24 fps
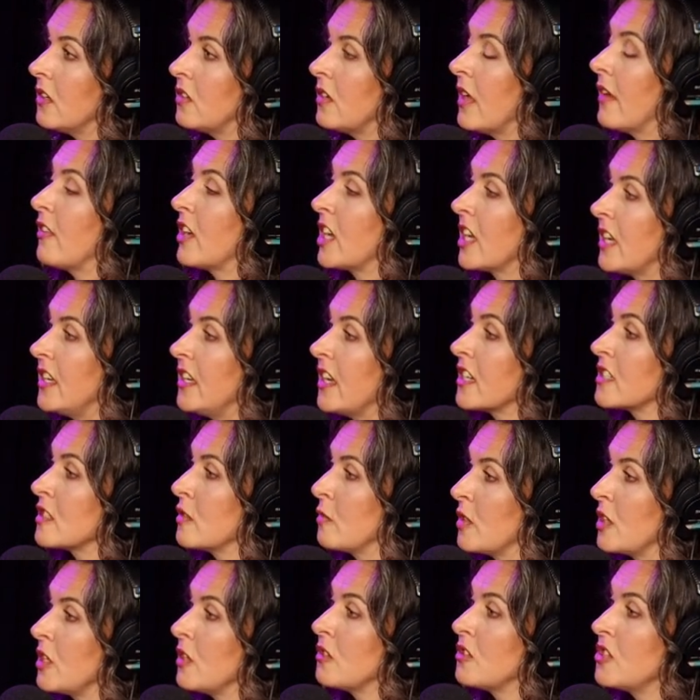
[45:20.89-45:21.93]
to have a
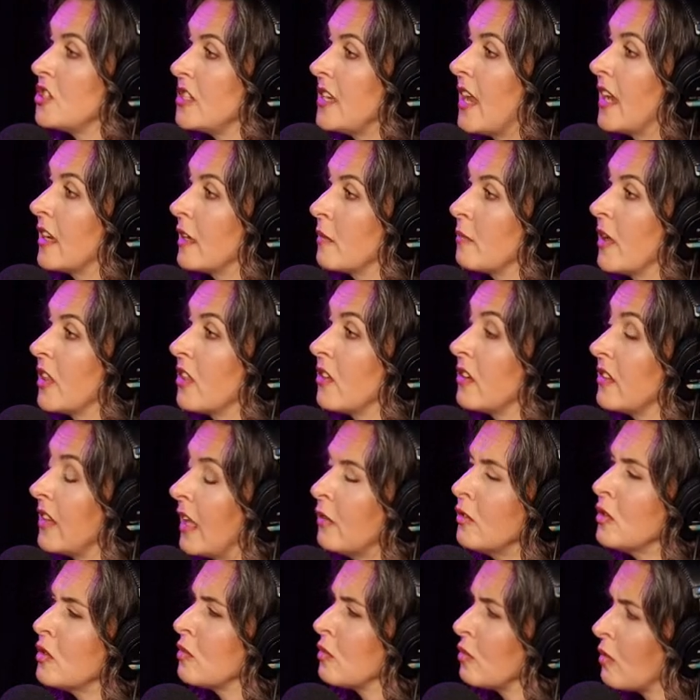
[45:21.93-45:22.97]
connection with your genetic mother. And
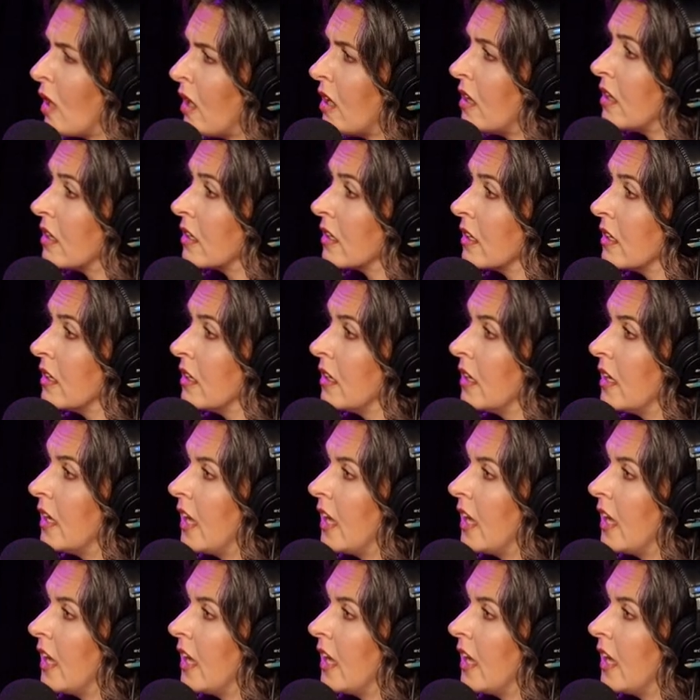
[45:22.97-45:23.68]
that was wrong.